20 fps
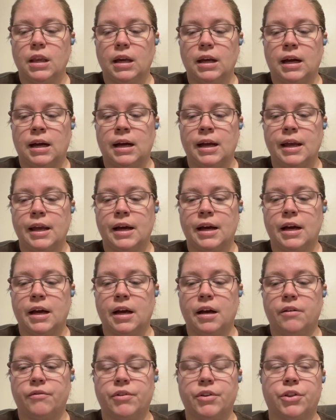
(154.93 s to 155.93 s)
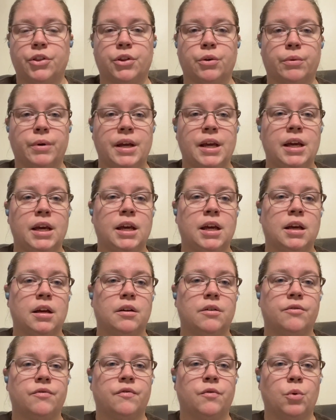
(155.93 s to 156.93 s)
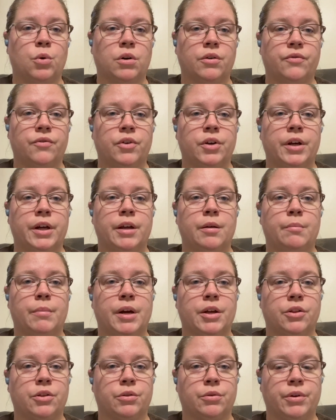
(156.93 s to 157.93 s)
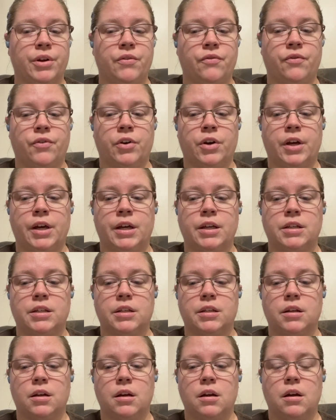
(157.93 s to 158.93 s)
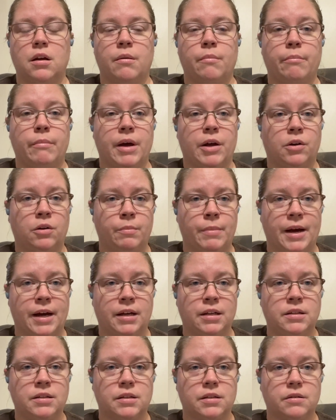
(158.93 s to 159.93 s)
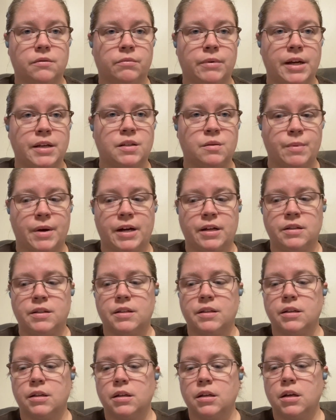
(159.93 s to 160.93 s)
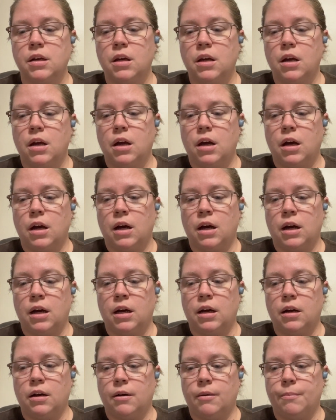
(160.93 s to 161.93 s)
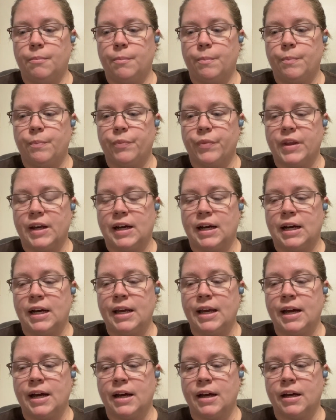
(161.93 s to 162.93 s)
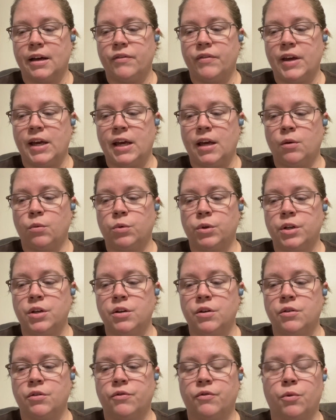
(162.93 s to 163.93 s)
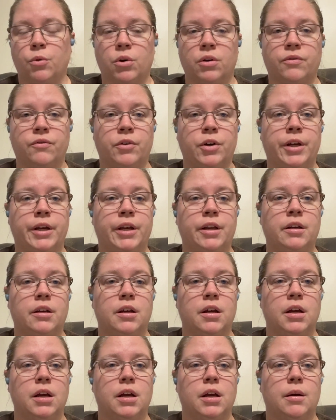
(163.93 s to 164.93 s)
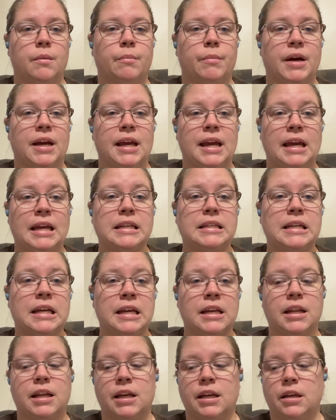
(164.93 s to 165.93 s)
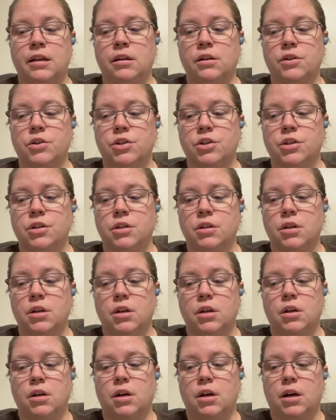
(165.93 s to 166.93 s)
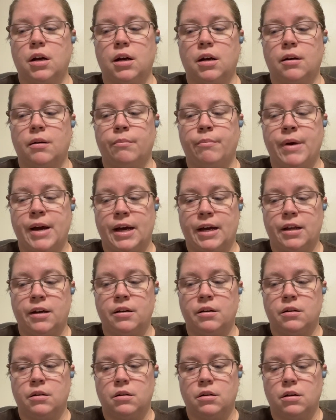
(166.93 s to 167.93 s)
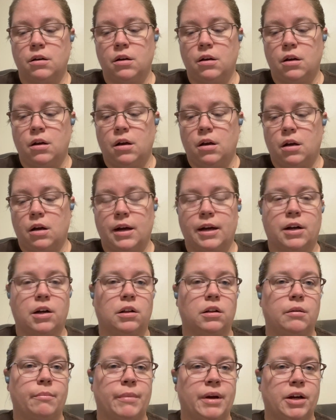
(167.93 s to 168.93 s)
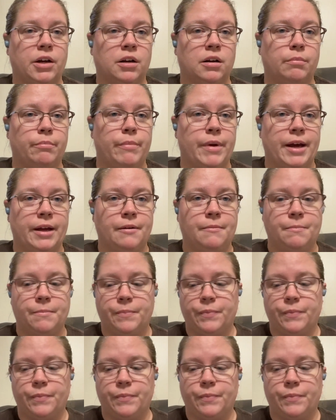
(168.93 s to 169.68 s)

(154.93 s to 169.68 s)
I have 3 4-foot by 3-foot metal beds, raised beds. I have a wooden 4-foot by 18-inch bed. I call it my herb bed.